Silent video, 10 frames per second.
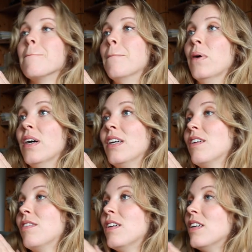but
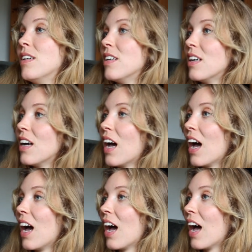
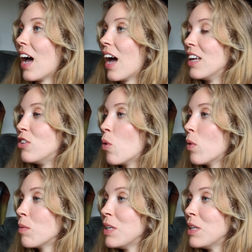I don't want to be